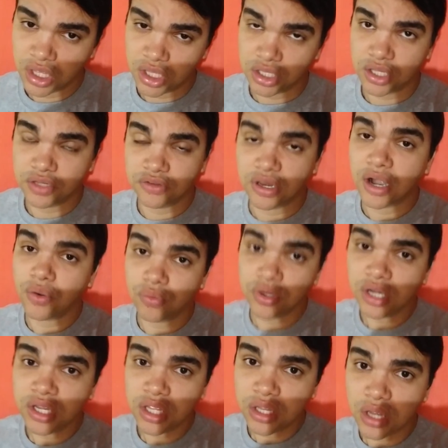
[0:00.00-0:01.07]
and I
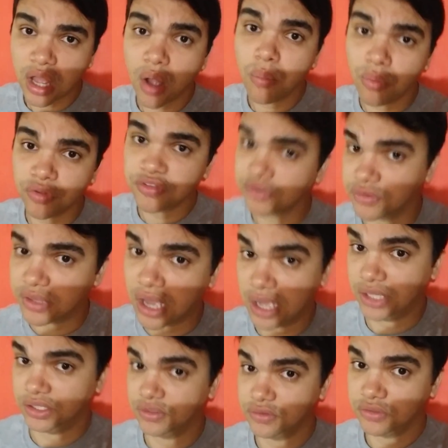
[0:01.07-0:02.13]
really almost
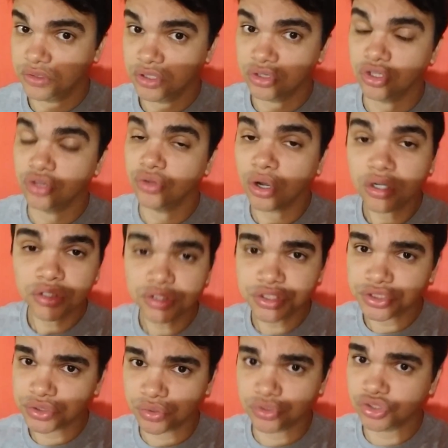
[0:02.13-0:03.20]
died. The
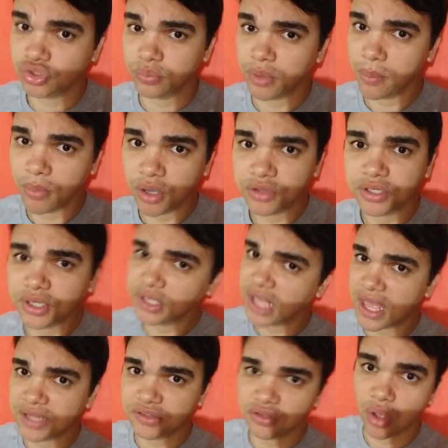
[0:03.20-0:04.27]
doctors told to my mother
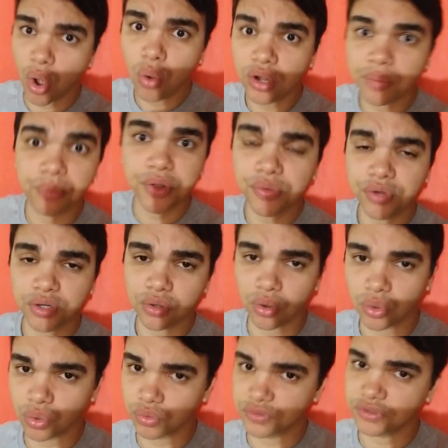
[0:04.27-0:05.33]
that only a
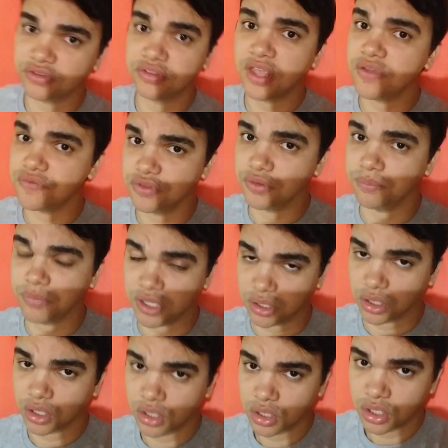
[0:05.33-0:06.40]
miracle could save me.
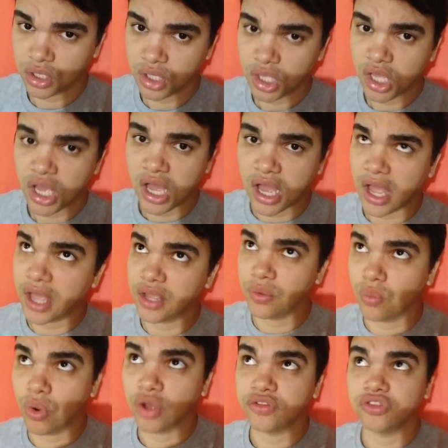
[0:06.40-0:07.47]
I
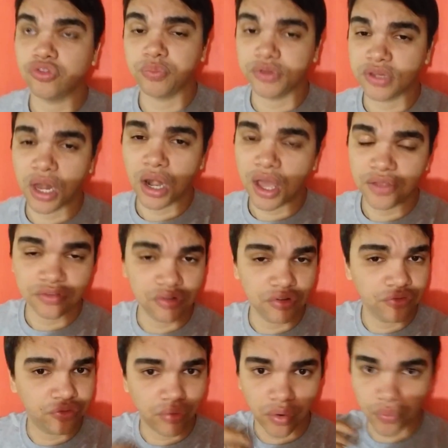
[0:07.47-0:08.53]
was hospitalized
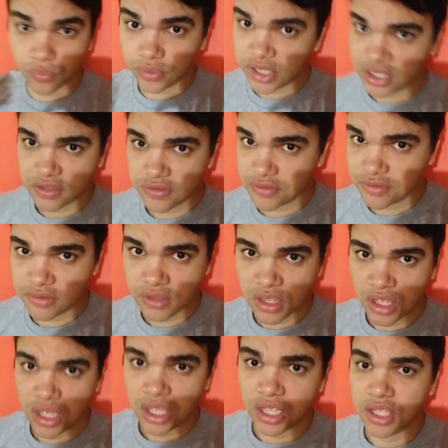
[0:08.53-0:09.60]
for weeks
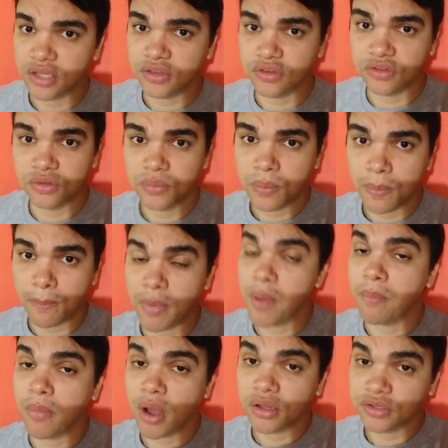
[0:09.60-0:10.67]
and my
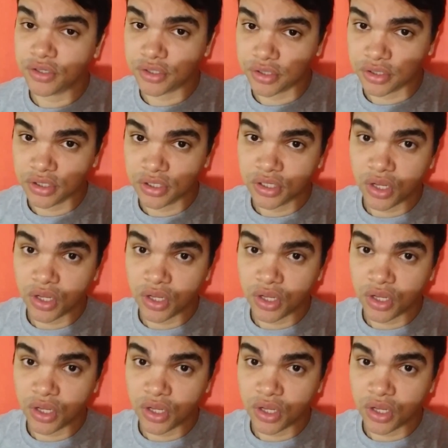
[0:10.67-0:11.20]
mother